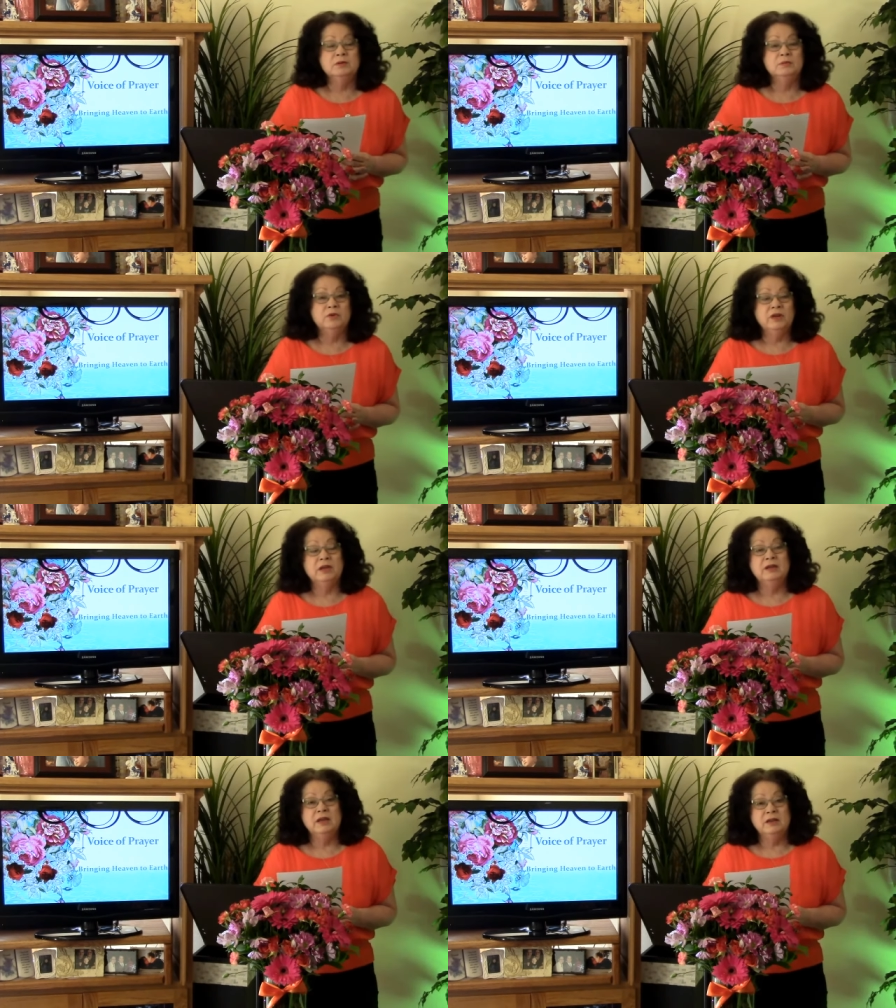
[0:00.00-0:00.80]

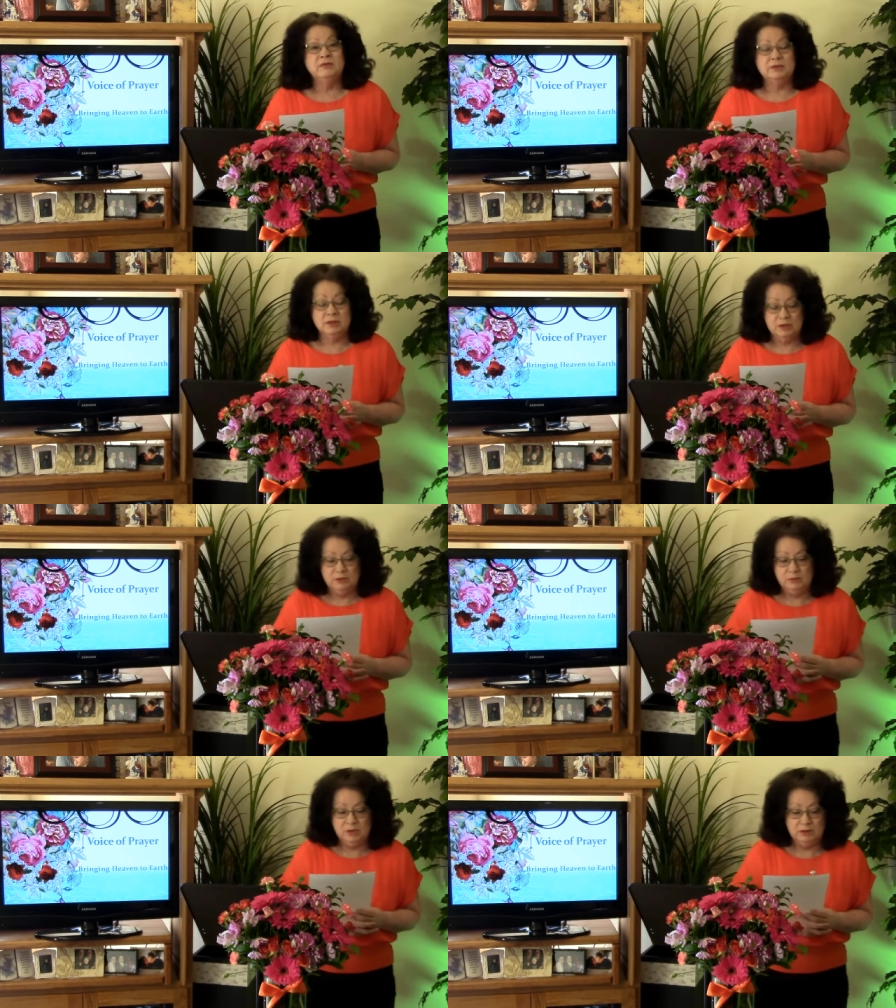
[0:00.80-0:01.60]
bringing heaven
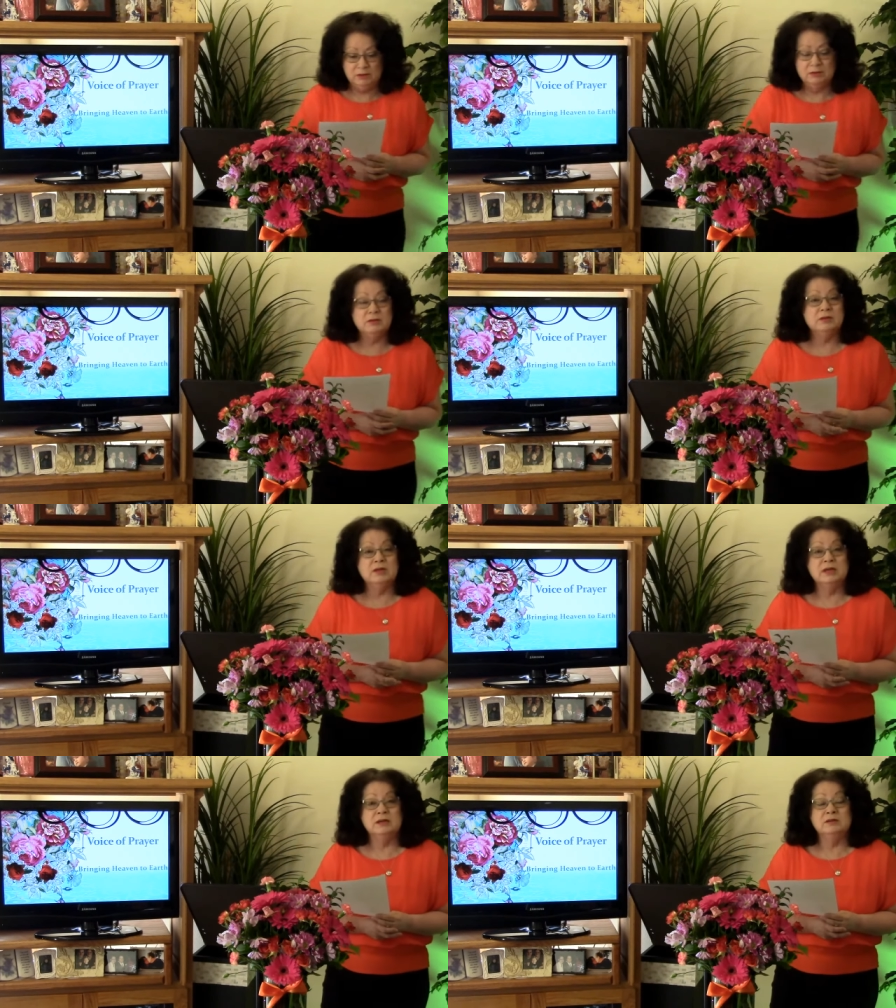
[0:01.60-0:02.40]
to earth
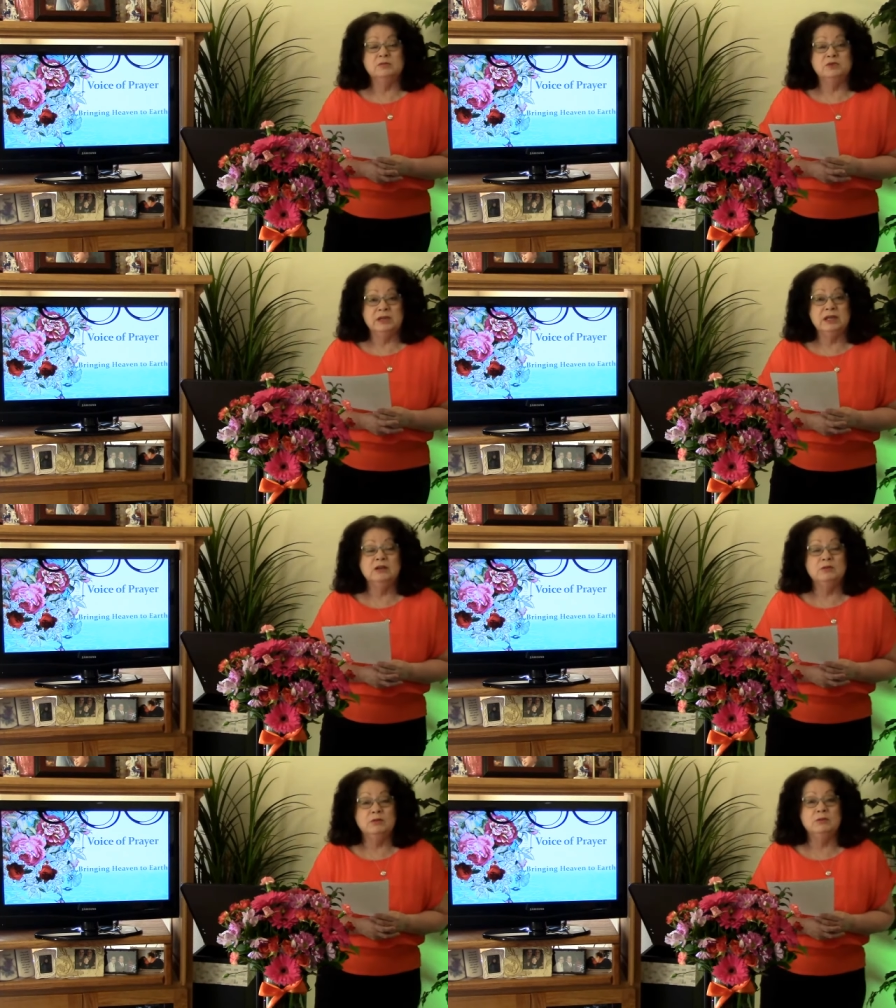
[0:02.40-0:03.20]
and
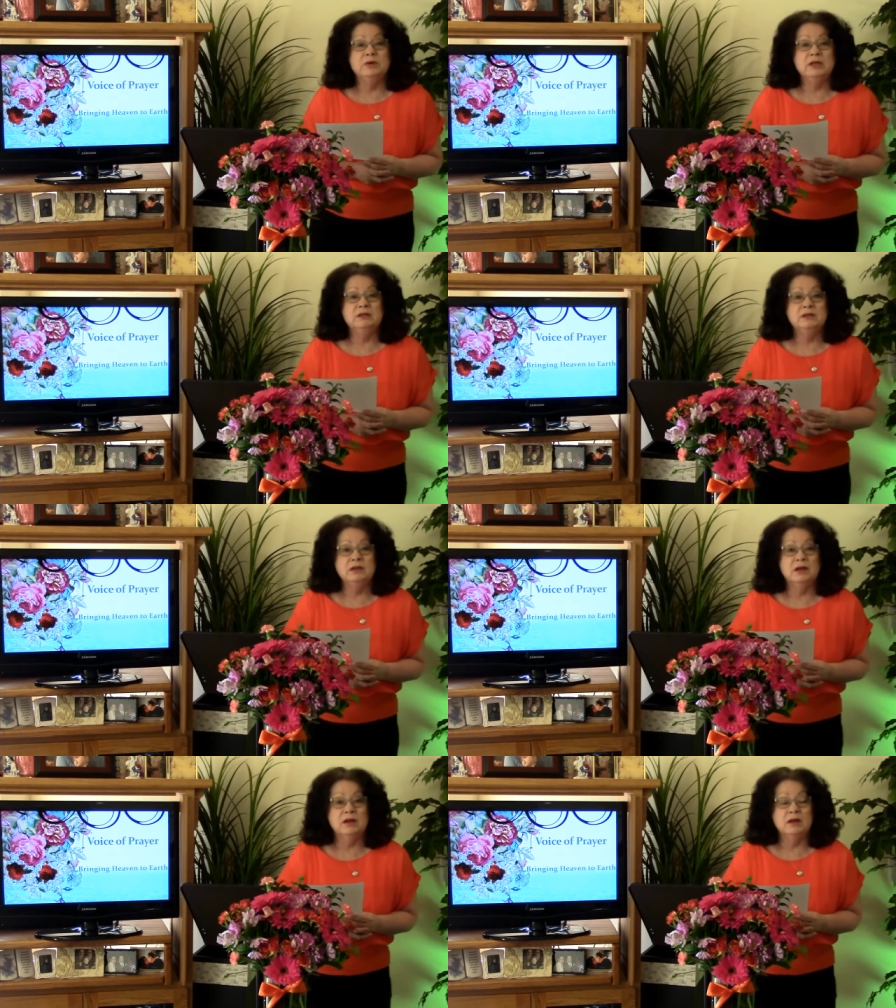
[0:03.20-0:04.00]
bringing glory to
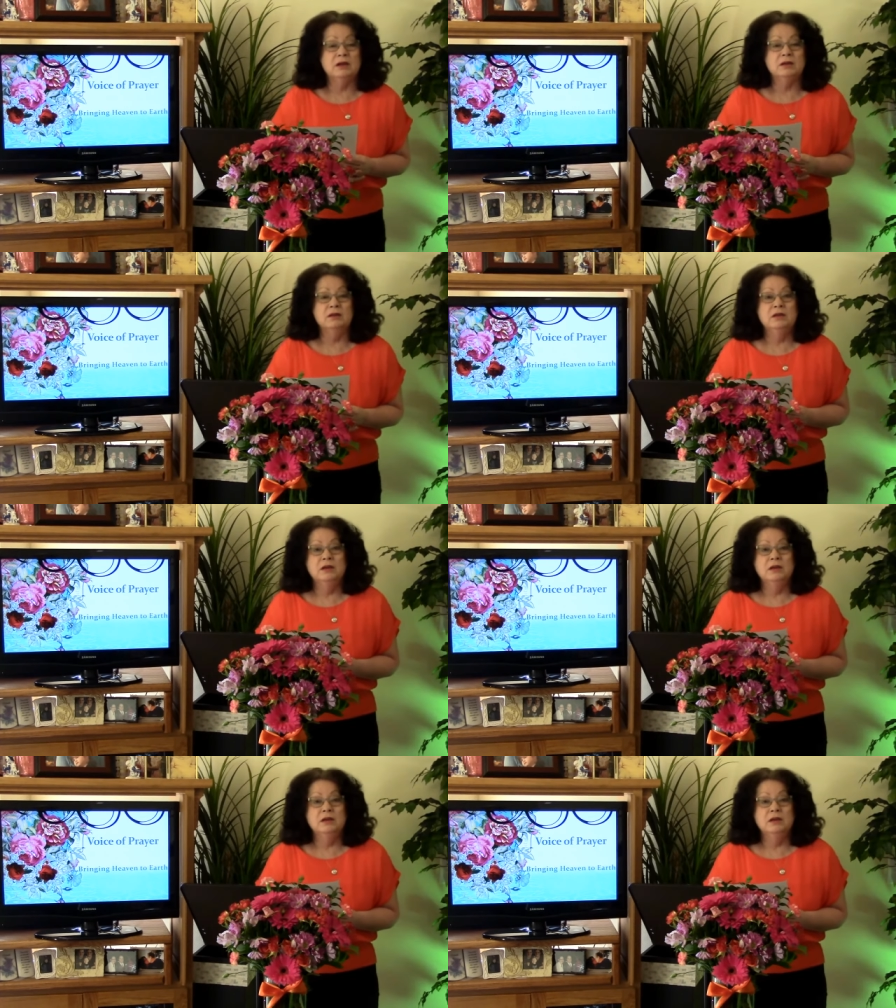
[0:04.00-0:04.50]
God.